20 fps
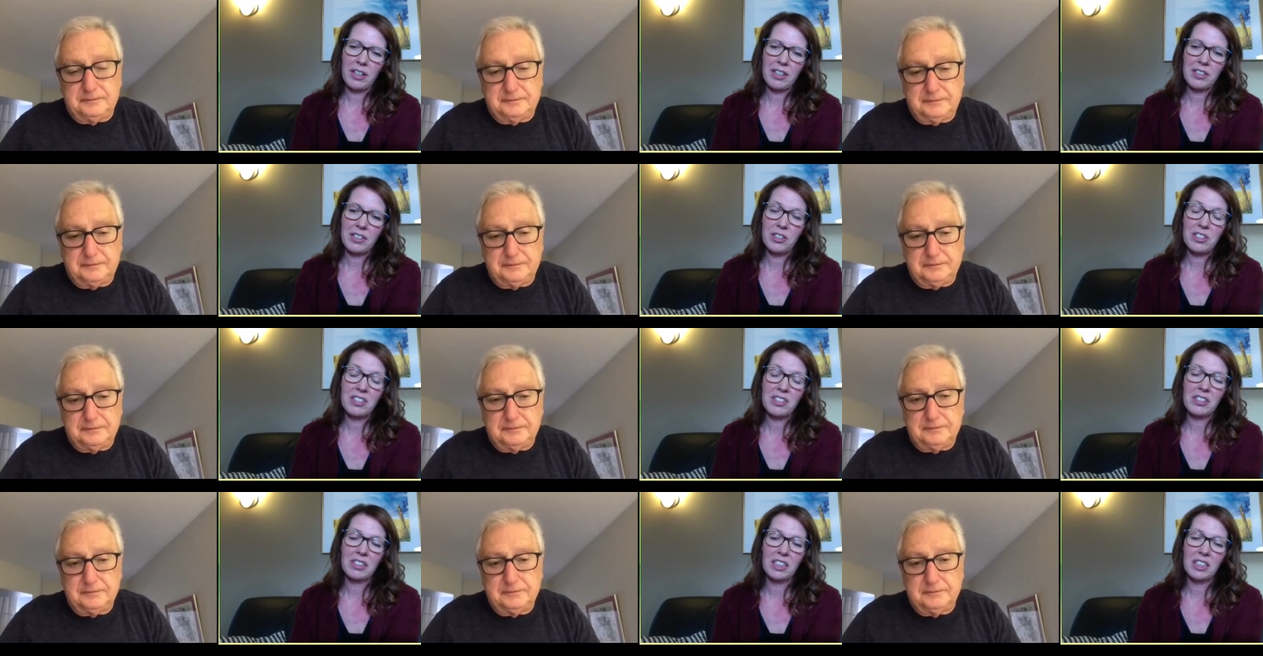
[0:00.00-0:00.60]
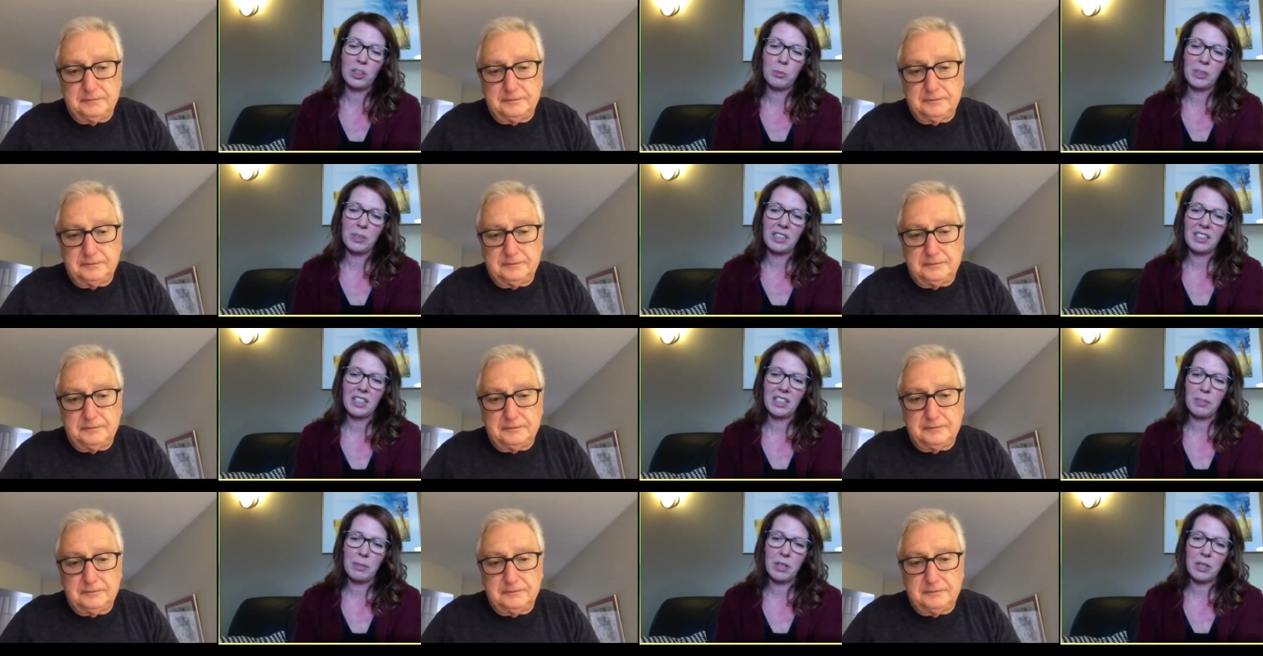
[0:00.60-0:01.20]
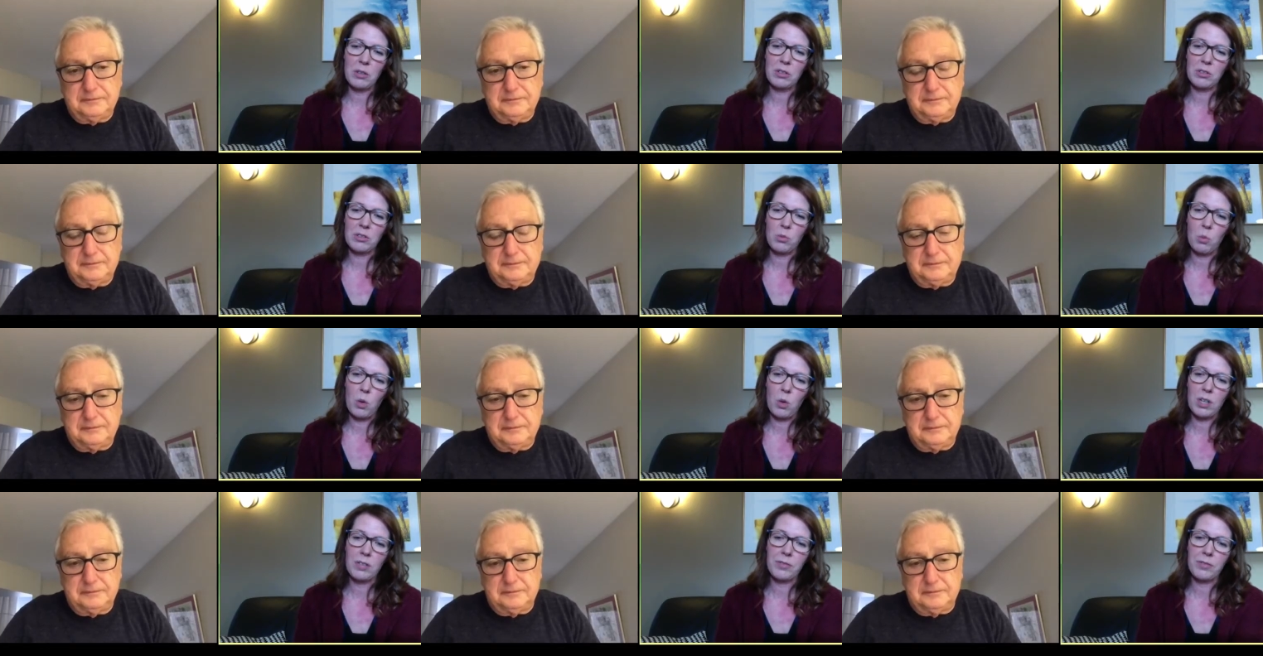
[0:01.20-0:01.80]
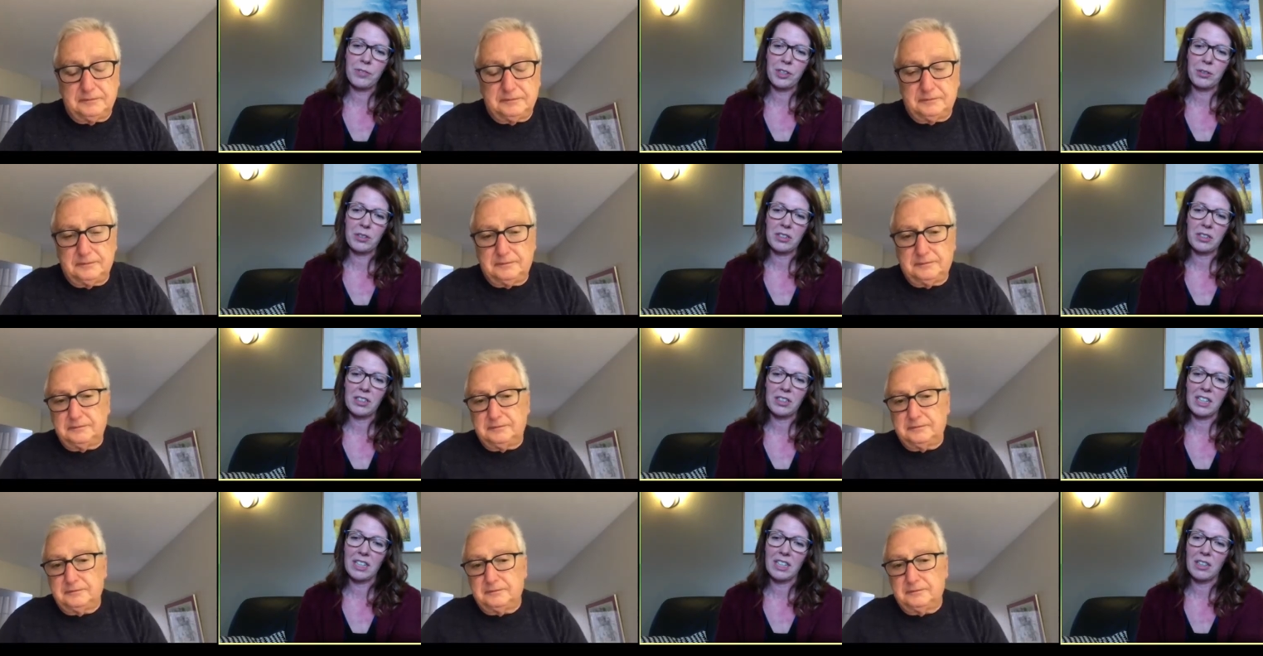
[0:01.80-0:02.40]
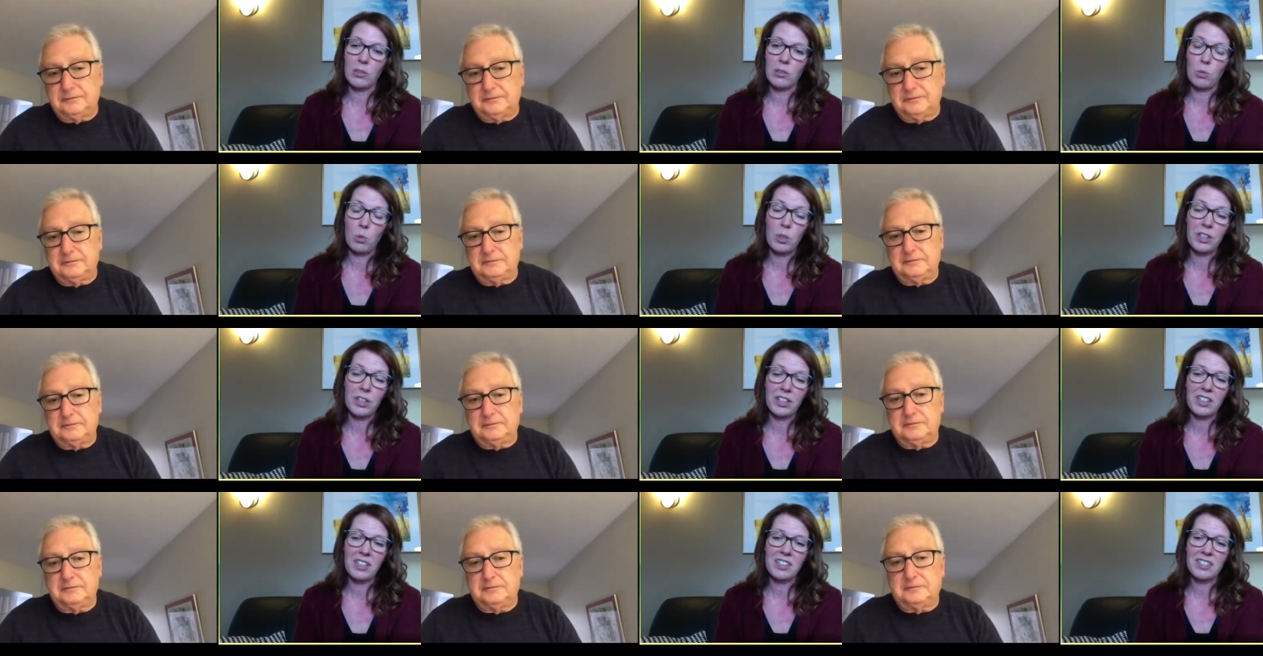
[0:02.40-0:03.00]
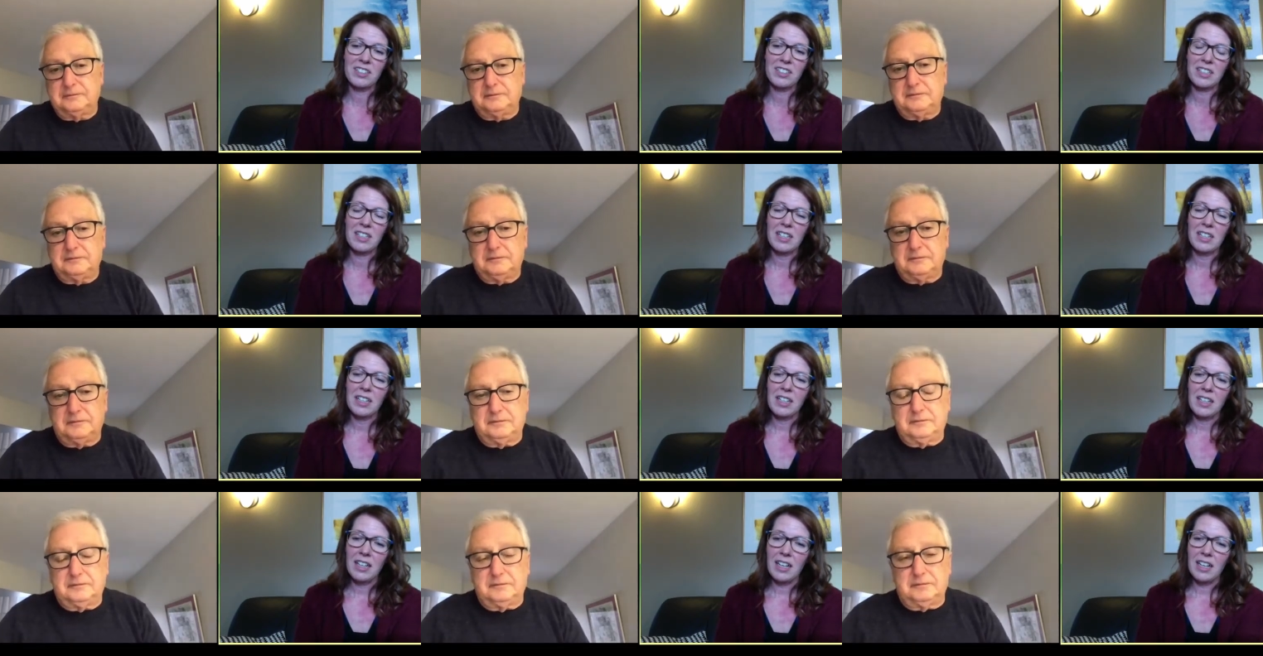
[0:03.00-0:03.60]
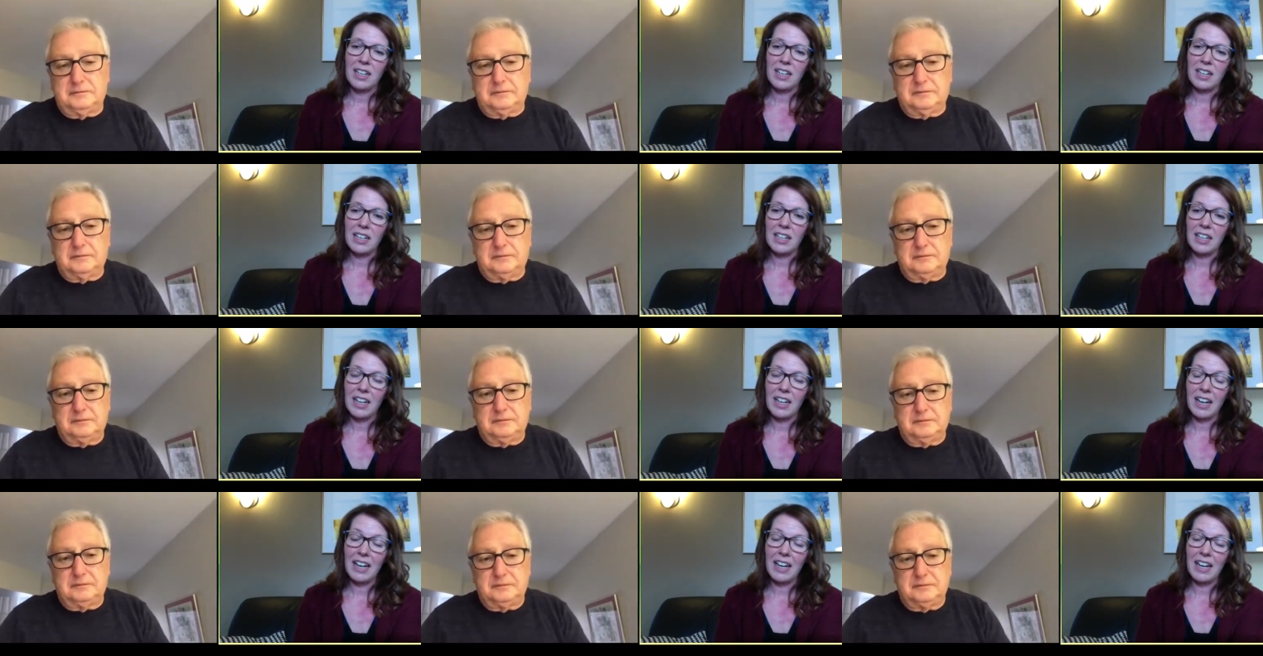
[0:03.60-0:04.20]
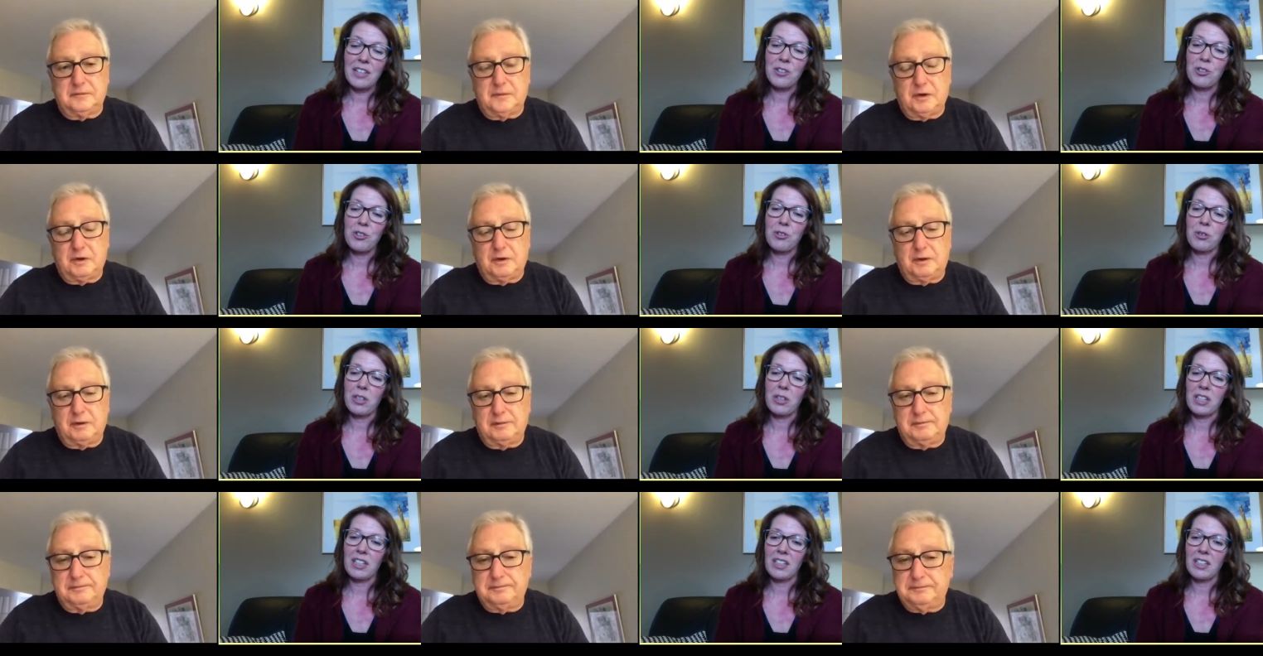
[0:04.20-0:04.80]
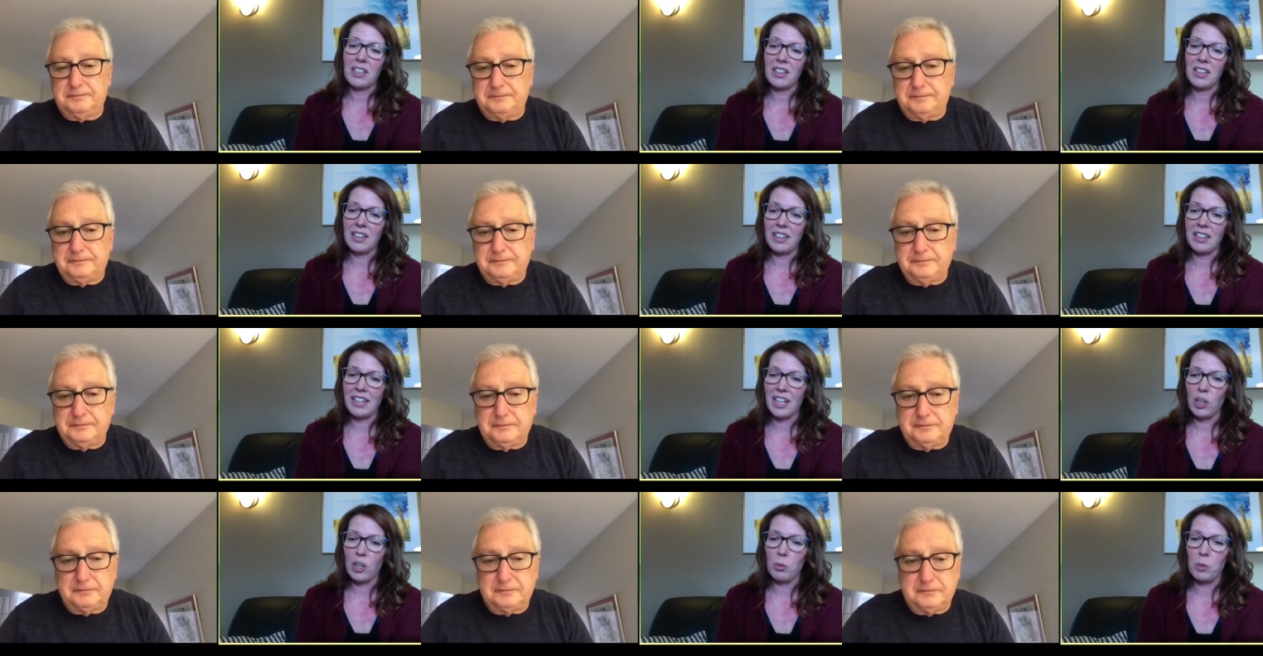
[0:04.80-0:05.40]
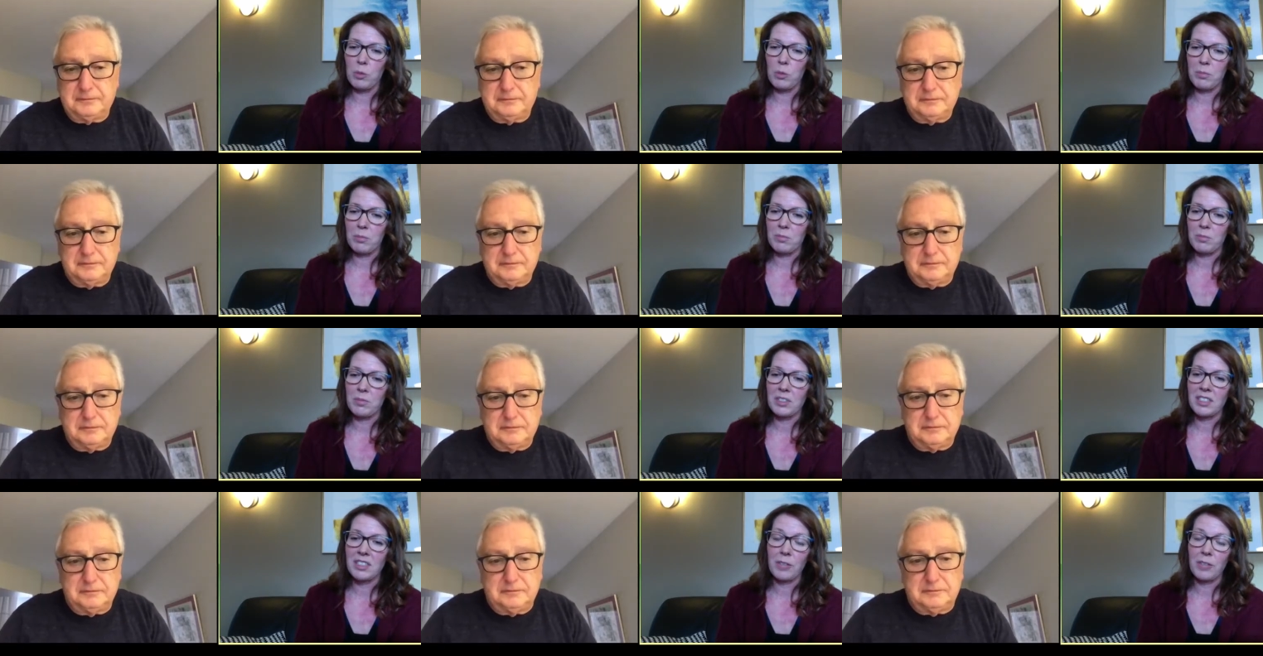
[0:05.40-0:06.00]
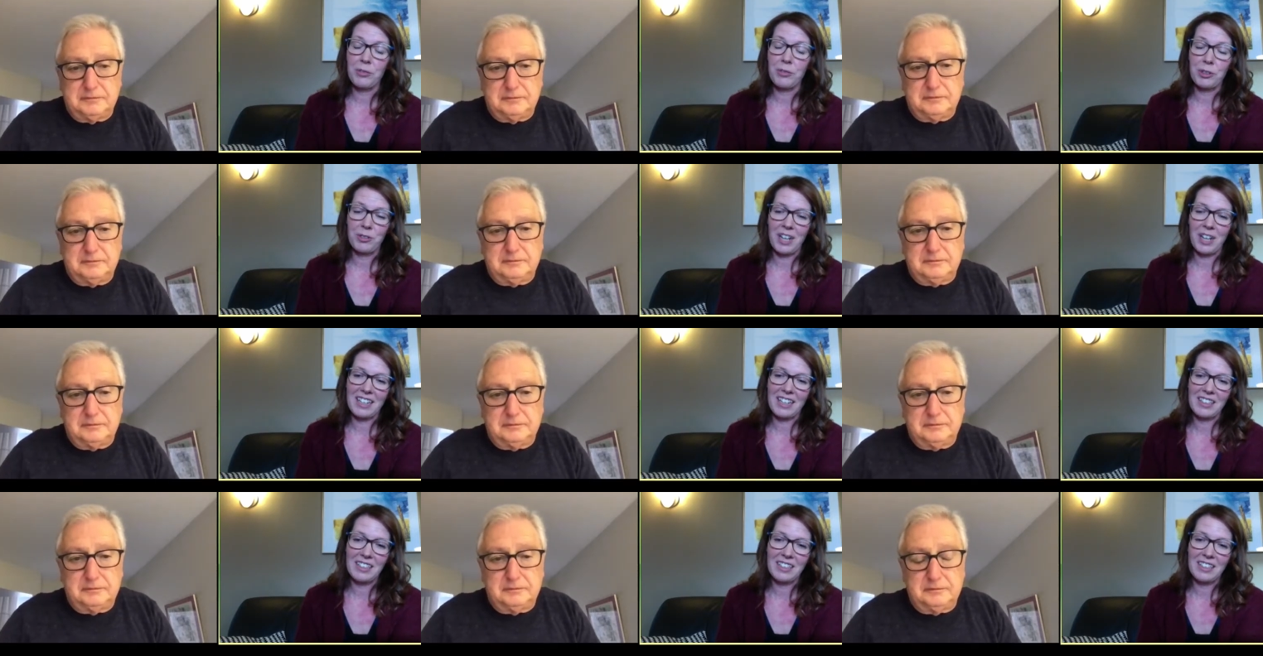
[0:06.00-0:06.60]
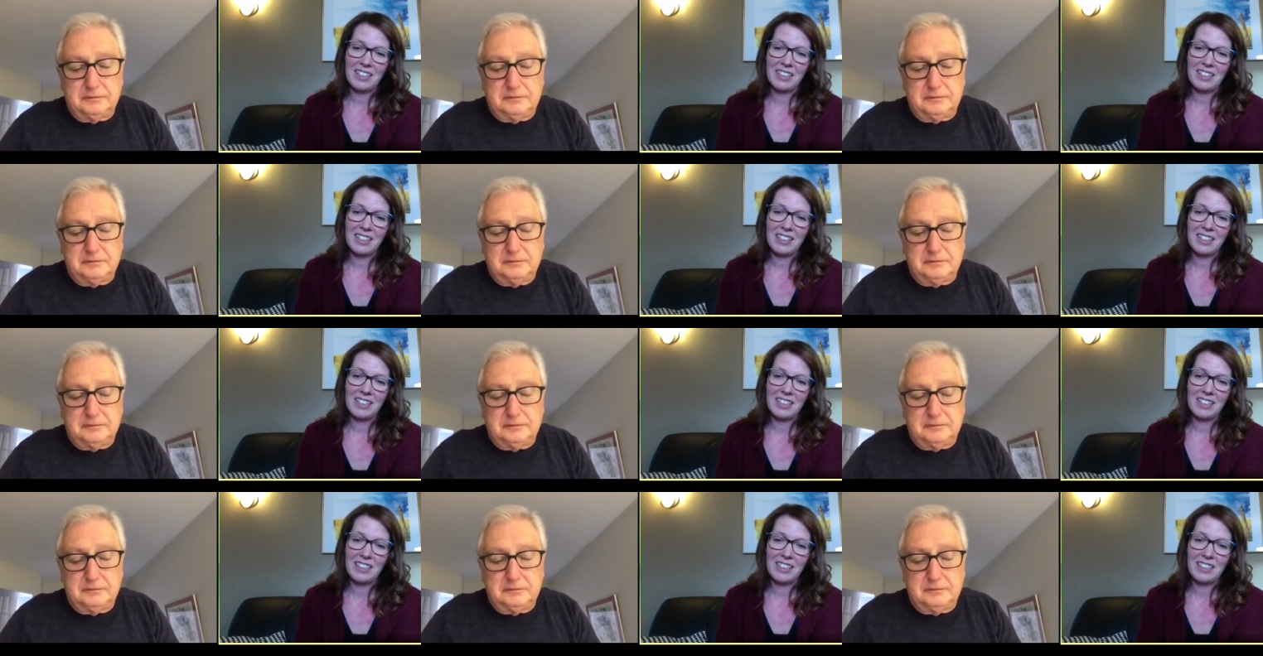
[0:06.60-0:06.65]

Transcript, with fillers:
Speaker 1: just a little bit about one of your uh, works, uh, I enjoy the album Sepharad.